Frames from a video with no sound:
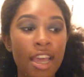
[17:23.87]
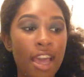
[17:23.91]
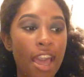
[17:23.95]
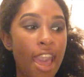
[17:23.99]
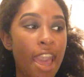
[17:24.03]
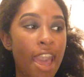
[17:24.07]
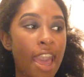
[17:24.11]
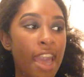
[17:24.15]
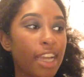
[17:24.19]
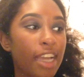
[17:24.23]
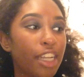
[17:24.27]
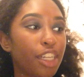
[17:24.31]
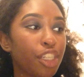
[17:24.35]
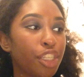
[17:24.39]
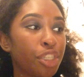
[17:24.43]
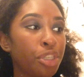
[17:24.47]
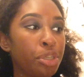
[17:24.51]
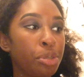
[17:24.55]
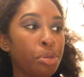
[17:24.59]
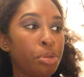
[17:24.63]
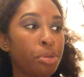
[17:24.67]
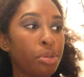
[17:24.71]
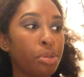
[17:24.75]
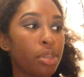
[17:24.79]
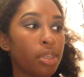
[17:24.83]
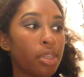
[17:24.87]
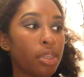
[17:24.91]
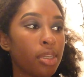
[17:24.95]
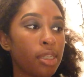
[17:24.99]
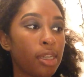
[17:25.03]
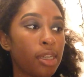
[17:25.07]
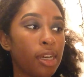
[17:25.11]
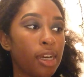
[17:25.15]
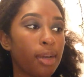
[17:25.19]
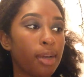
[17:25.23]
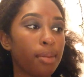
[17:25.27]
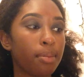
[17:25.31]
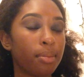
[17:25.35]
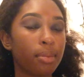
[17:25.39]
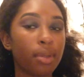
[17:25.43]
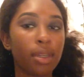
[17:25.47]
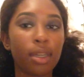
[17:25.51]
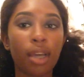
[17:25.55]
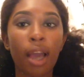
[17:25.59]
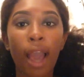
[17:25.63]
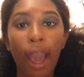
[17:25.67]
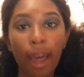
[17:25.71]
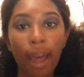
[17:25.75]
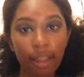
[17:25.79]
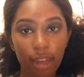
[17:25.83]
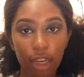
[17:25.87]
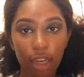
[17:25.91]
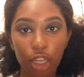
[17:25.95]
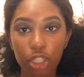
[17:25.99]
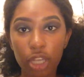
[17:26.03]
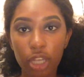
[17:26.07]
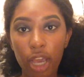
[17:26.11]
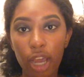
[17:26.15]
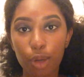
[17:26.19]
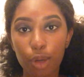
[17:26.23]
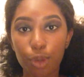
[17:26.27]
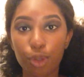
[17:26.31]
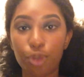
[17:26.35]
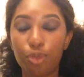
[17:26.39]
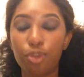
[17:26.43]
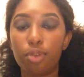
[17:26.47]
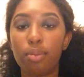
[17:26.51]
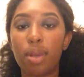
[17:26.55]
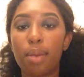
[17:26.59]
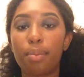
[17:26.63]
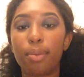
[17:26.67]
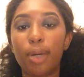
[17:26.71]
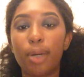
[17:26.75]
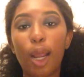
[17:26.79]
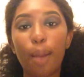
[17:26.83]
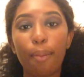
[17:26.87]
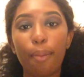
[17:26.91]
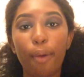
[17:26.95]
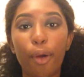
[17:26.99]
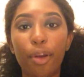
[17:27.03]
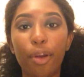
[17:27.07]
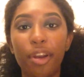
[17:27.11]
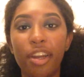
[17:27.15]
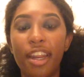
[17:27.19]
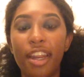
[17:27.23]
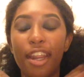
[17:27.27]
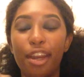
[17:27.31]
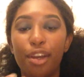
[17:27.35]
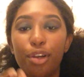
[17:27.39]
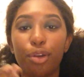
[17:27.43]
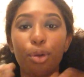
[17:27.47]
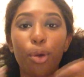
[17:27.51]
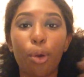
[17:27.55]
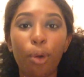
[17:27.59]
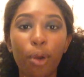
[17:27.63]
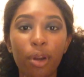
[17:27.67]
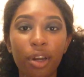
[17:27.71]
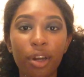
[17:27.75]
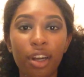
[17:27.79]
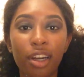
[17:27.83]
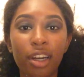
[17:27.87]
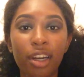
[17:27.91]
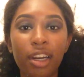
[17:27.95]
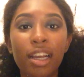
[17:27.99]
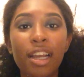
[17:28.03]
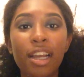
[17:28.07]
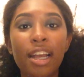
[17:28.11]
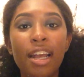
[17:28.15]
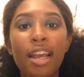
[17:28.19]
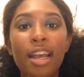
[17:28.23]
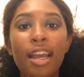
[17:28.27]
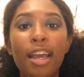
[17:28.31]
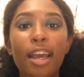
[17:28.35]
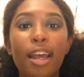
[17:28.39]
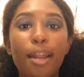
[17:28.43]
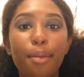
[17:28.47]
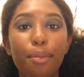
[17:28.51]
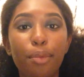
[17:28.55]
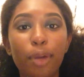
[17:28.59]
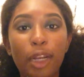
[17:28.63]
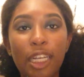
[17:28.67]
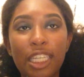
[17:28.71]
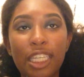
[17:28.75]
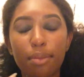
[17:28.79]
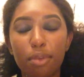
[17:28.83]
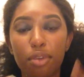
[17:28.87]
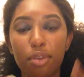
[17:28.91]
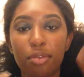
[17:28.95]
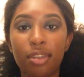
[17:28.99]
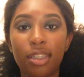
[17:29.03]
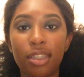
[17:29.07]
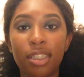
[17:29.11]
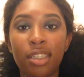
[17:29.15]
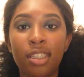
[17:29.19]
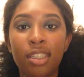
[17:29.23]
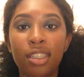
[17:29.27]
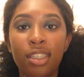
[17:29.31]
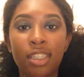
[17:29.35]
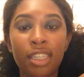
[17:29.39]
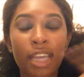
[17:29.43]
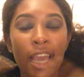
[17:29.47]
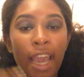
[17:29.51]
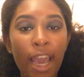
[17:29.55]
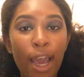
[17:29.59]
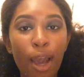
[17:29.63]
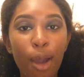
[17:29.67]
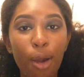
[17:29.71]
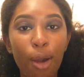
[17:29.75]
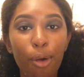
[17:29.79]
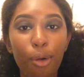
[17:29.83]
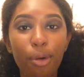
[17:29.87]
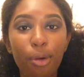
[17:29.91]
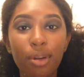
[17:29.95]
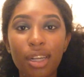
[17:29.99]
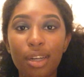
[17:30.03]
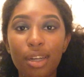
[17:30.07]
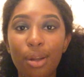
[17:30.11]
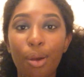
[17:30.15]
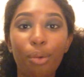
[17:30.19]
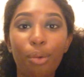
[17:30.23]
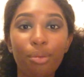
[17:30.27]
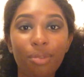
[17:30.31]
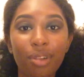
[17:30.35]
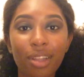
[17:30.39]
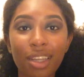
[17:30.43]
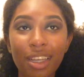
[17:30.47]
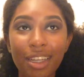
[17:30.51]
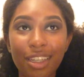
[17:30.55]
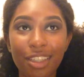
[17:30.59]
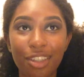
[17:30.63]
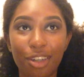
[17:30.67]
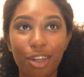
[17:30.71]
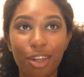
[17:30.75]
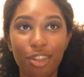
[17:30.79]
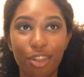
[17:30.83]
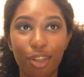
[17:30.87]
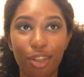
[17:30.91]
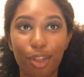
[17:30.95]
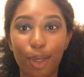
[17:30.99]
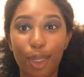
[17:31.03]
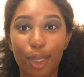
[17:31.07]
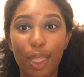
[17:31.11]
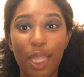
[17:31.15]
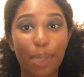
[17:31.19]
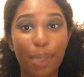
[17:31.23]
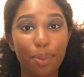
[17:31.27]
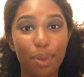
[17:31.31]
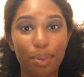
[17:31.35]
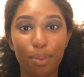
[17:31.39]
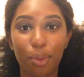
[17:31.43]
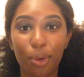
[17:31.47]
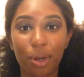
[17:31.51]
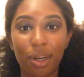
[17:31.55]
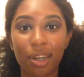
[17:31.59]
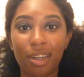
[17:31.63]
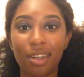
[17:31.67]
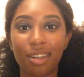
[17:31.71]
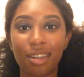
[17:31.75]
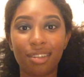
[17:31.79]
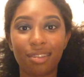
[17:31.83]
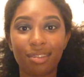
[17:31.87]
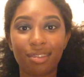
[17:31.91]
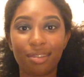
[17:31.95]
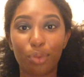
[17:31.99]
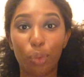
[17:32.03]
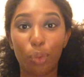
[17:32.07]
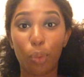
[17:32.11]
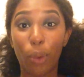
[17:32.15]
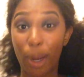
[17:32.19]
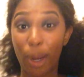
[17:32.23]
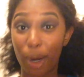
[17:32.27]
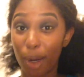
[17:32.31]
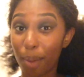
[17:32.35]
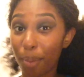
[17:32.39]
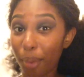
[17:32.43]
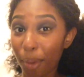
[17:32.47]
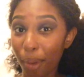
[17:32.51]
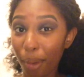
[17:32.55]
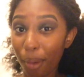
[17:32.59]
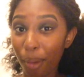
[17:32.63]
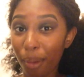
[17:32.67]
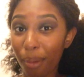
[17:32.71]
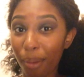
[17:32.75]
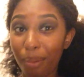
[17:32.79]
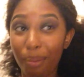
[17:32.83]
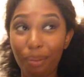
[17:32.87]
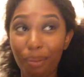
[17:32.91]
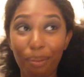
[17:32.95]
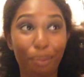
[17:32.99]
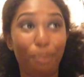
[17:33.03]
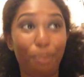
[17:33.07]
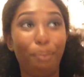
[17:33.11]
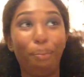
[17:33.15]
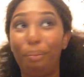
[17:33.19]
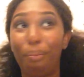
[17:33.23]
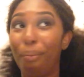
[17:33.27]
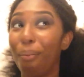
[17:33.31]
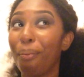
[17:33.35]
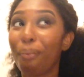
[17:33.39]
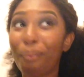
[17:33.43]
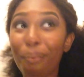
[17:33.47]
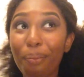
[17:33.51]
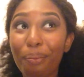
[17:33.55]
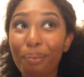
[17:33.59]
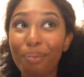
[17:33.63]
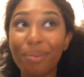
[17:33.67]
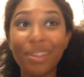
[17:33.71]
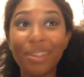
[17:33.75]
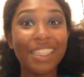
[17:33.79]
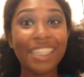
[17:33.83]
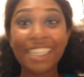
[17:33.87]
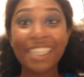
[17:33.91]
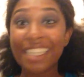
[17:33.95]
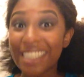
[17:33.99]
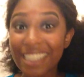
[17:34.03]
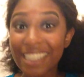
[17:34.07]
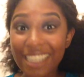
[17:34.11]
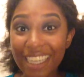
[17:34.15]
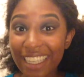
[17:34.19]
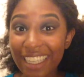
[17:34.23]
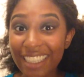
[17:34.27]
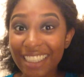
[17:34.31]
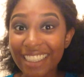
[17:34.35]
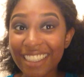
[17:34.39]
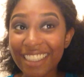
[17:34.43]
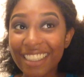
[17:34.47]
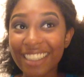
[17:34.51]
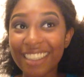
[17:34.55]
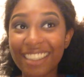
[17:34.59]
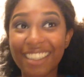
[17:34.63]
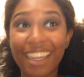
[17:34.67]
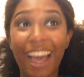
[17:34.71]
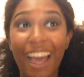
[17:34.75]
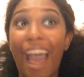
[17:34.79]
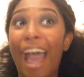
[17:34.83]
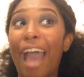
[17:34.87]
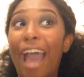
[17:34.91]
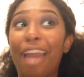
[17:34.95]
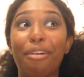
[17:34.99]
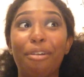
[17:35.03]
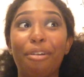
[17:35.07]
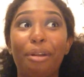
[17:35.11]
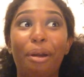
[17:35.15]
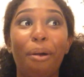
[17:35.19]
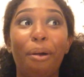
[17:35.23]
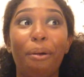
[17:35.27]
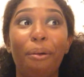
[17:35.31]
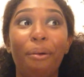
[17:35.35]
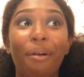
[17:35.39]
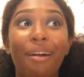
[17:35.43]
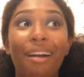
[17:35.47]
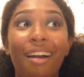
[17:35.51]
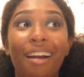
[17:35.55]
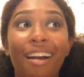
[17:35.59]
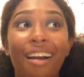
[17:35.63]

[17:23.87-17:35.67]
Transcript: and use some highlighting shadows for my brow bone and inner corner and bring some of it down, and hopefully it starts to look a little bit more wearable, decent, I don't know.